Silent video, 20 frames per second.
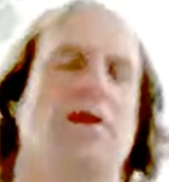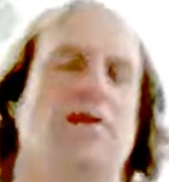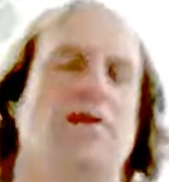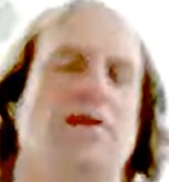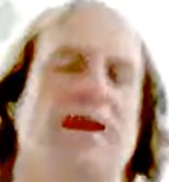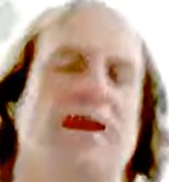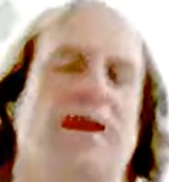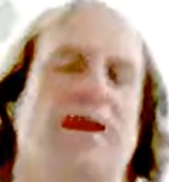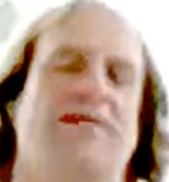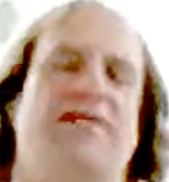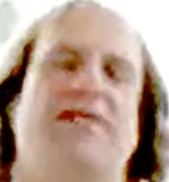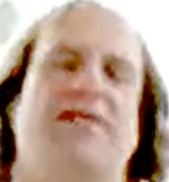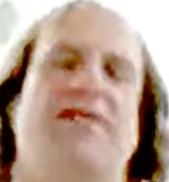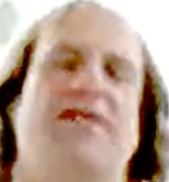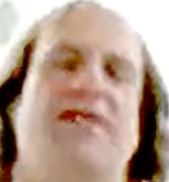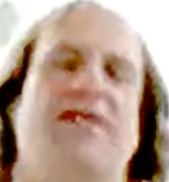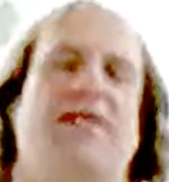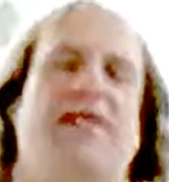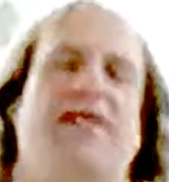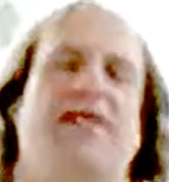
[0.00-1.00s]

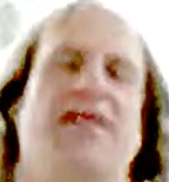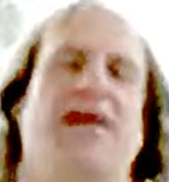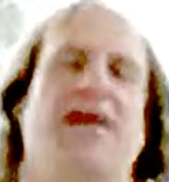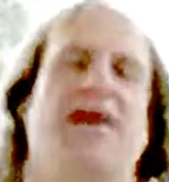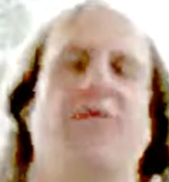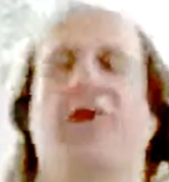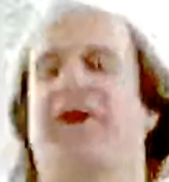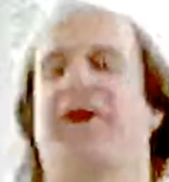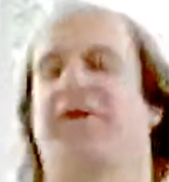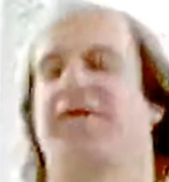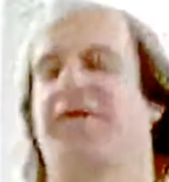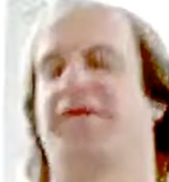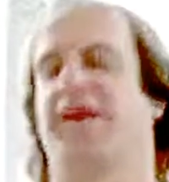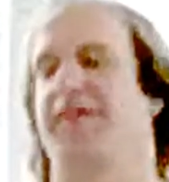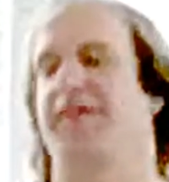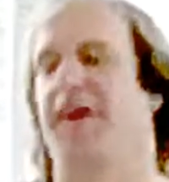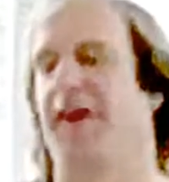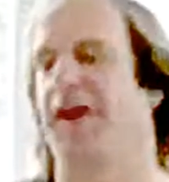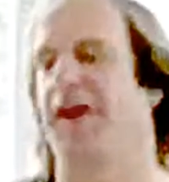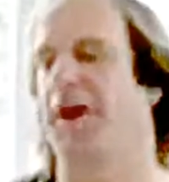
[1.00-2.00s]
Lastly, I want to
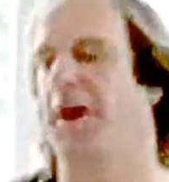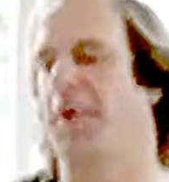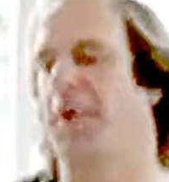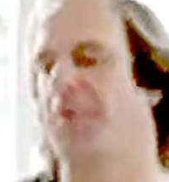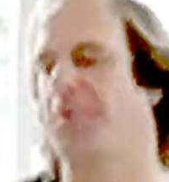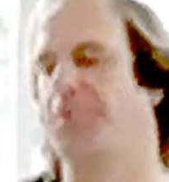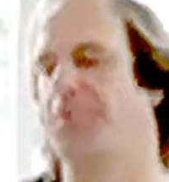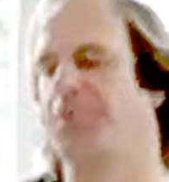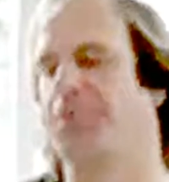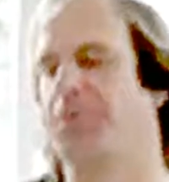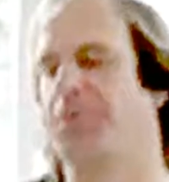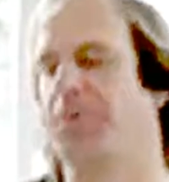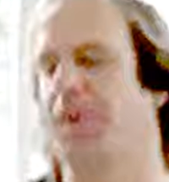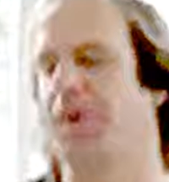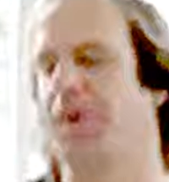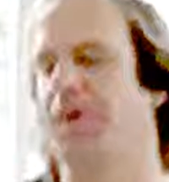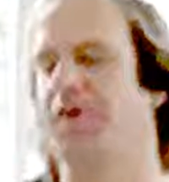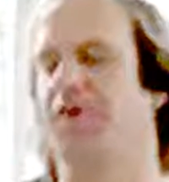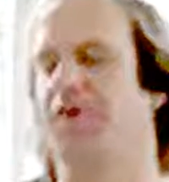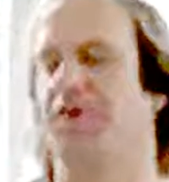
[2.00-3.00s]
say that
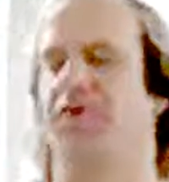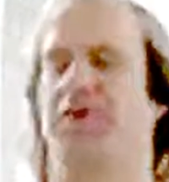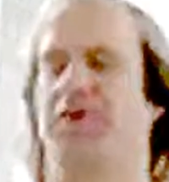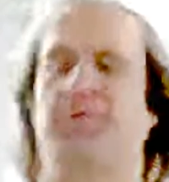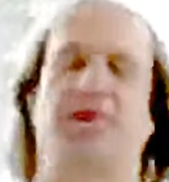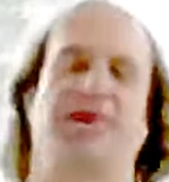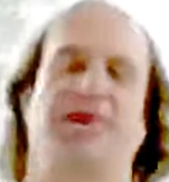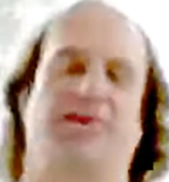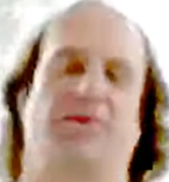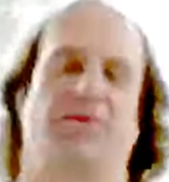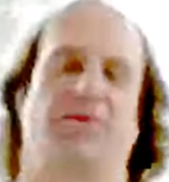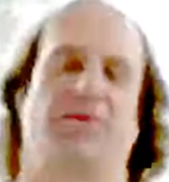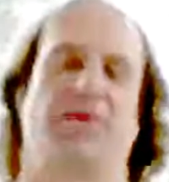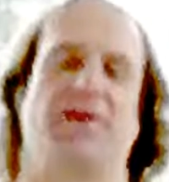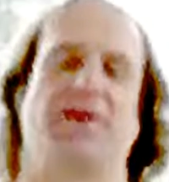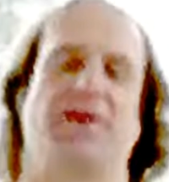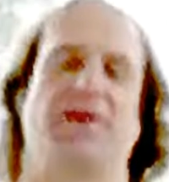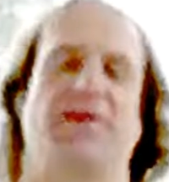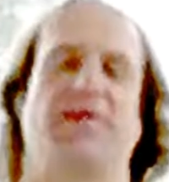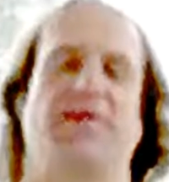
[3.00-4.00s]
lucid dreaming is
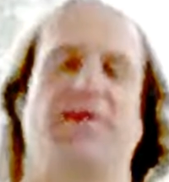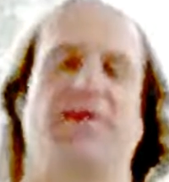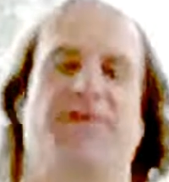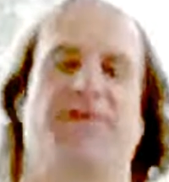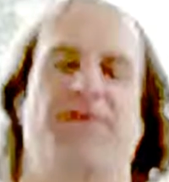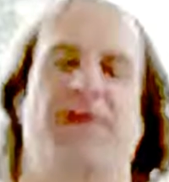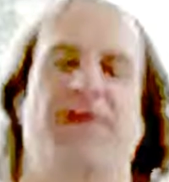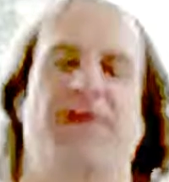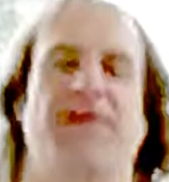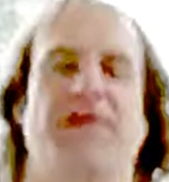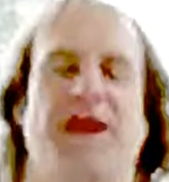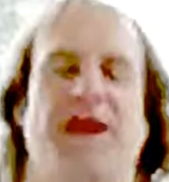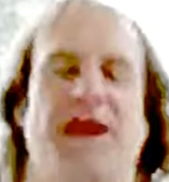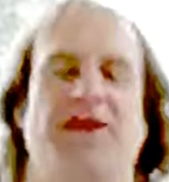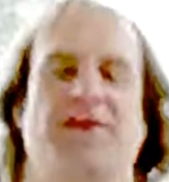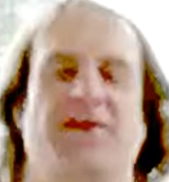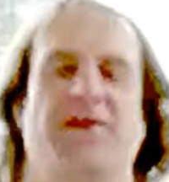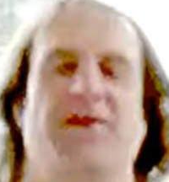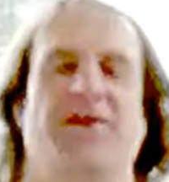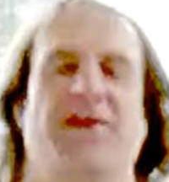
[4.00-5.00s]
really a fairly
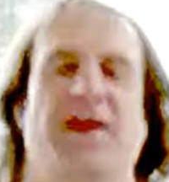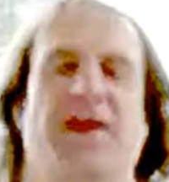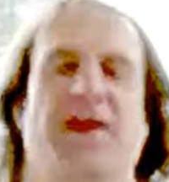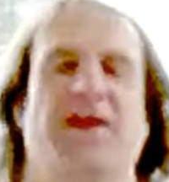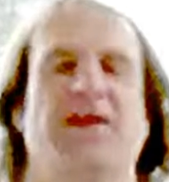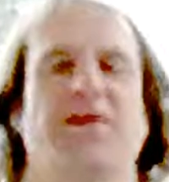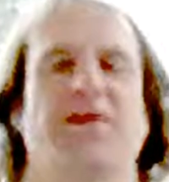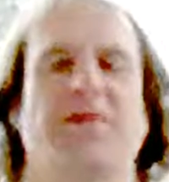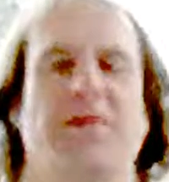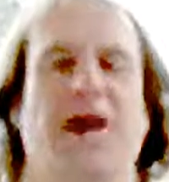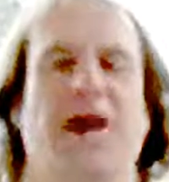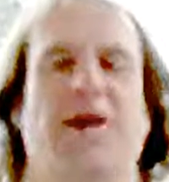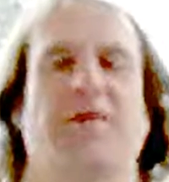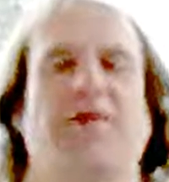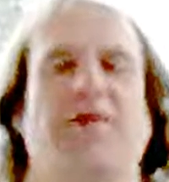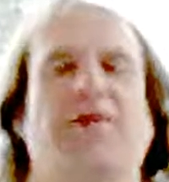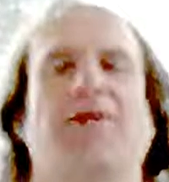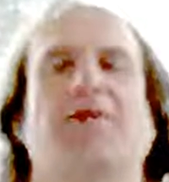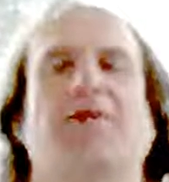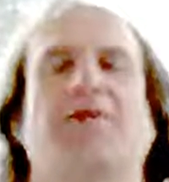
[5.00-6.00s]
natural thing, and you've
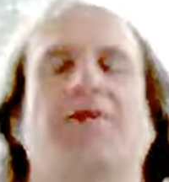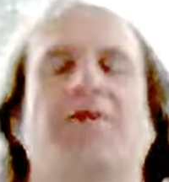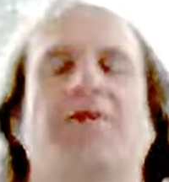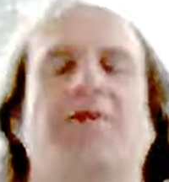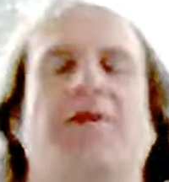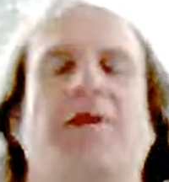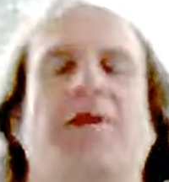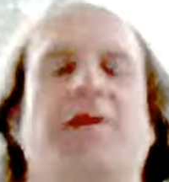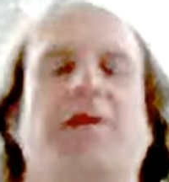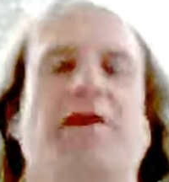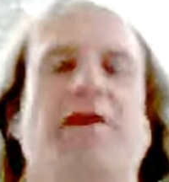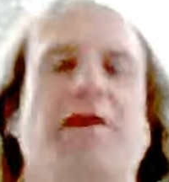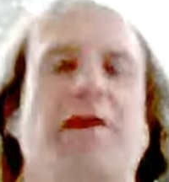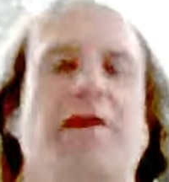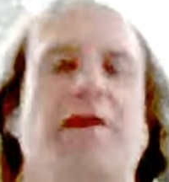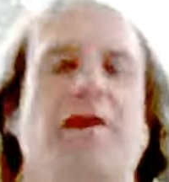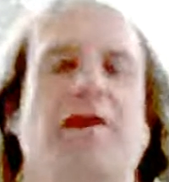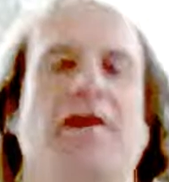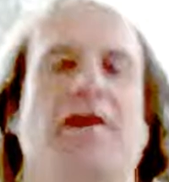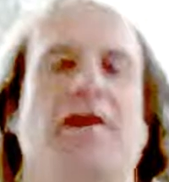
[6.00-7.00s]
probably already been doing
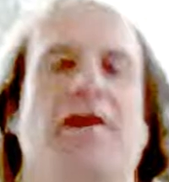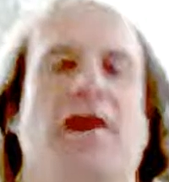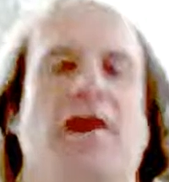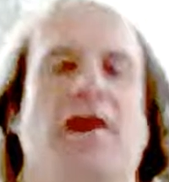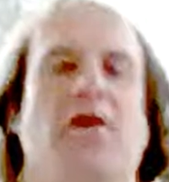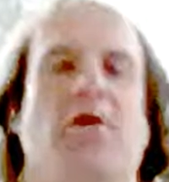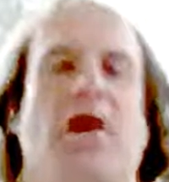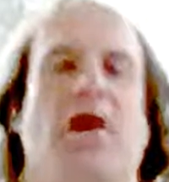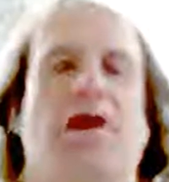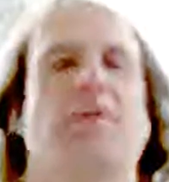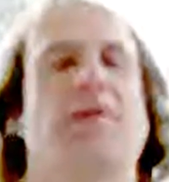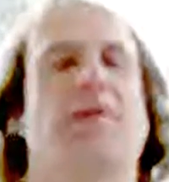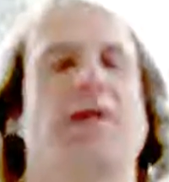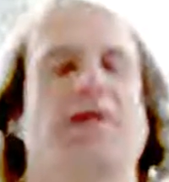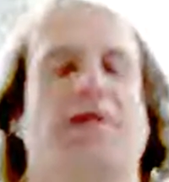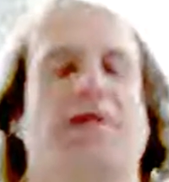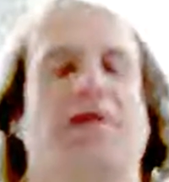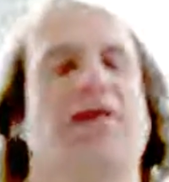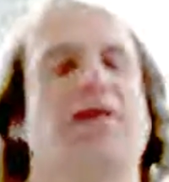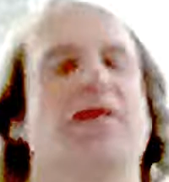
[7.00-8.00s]
quite a bit
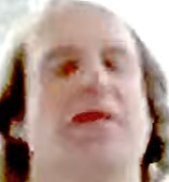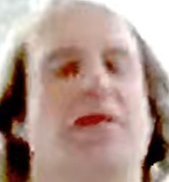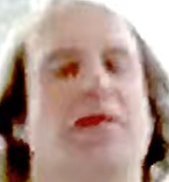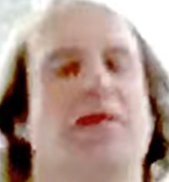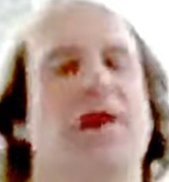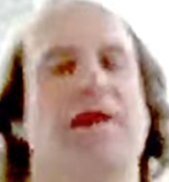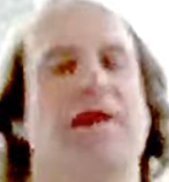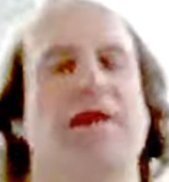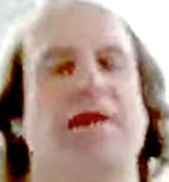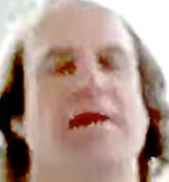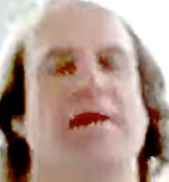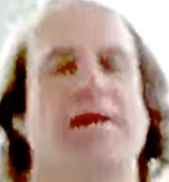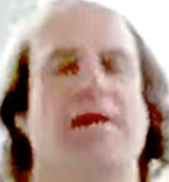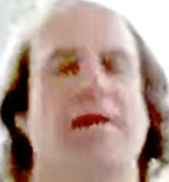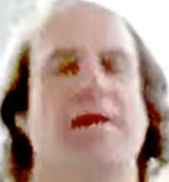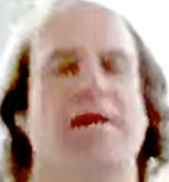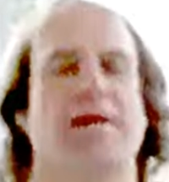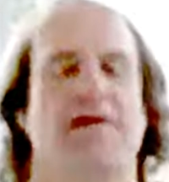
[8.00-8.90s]
of it already.